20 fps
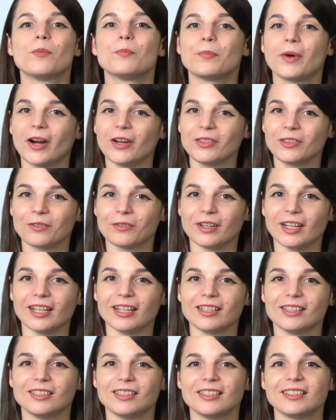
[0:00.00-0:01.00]
Part 3,
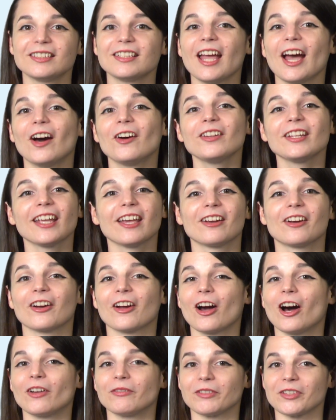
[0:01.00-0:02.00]
how to get our
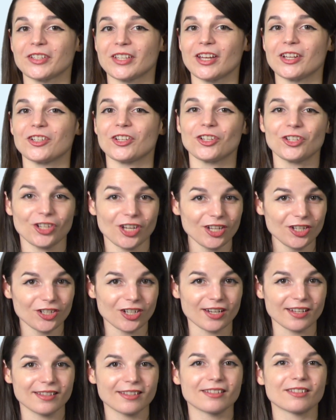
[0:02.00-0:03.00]
conversation cheat
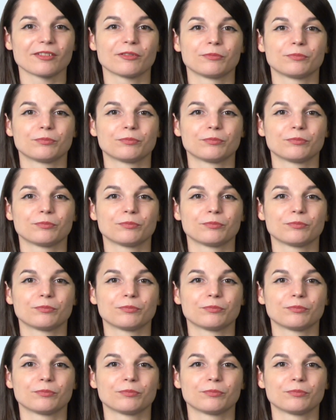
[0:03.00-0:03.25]
sheets.